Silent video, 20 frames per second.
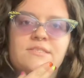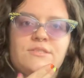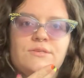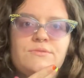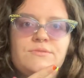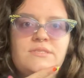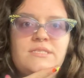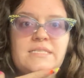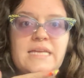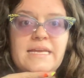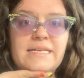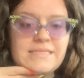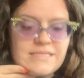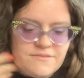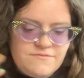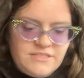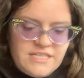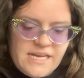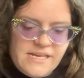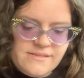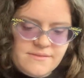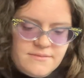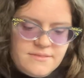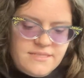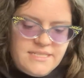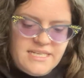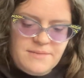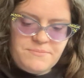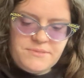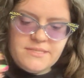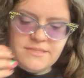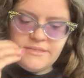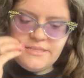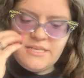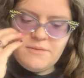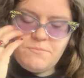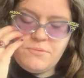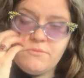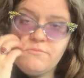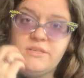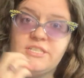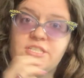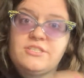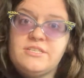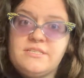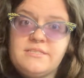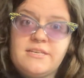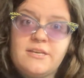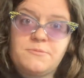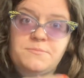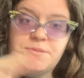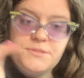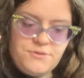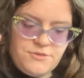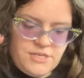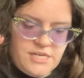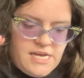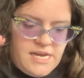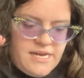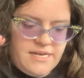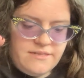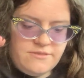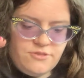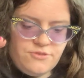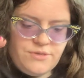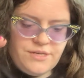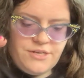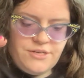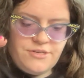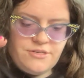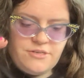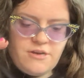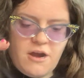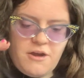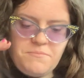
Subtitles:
states of deep sleep, which this helps create, trigger our